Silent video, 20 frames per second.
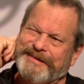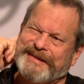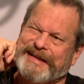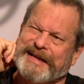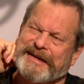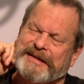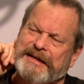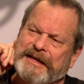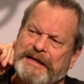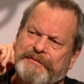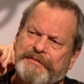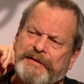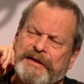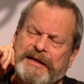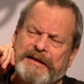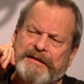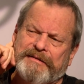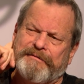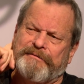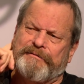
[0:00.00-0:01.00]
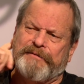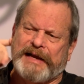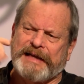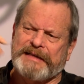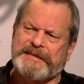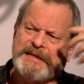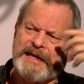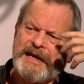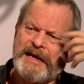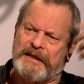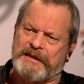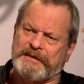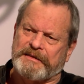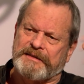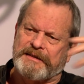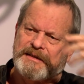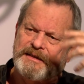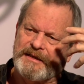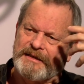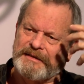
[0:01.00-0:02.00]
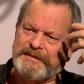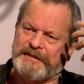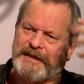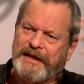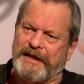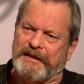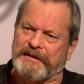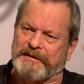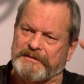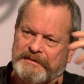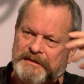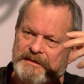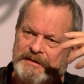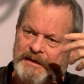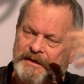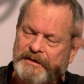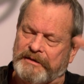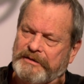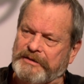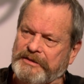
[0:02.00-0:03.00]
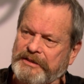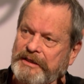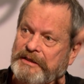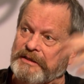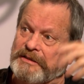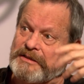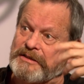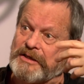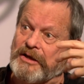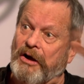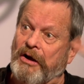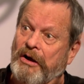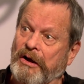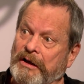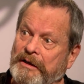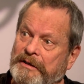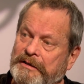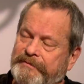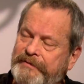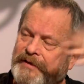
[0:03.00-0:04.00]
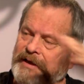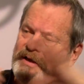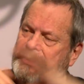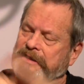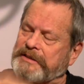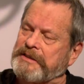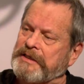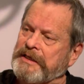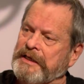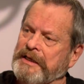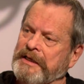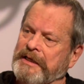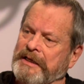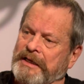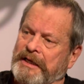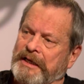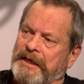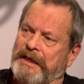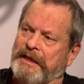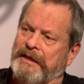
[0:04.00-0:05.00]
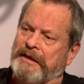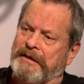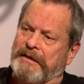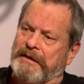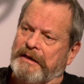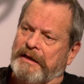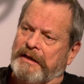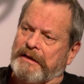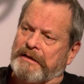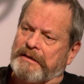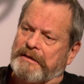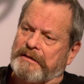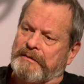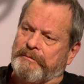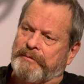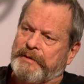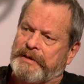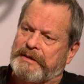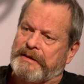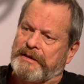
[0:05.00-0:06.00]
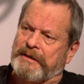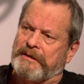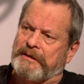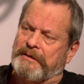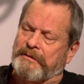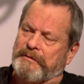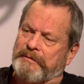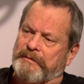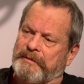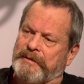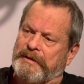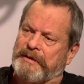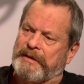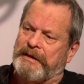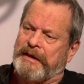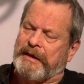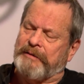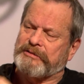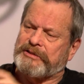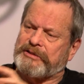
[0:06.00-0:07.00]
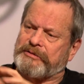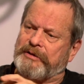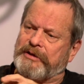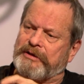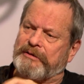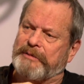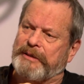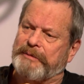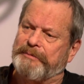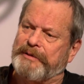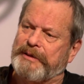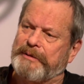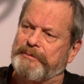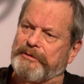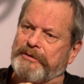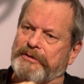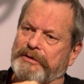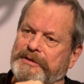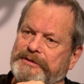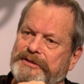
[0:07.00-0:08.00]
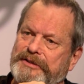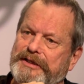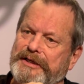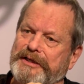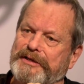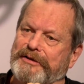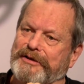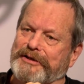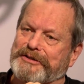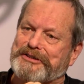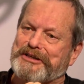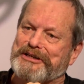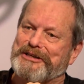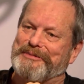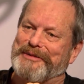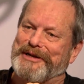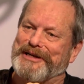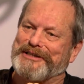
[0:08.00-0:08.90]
that kind of vitality and talent and energy, and it's gone, vanished. And, and but, you know, I was surrounded by people who had seen Lost in La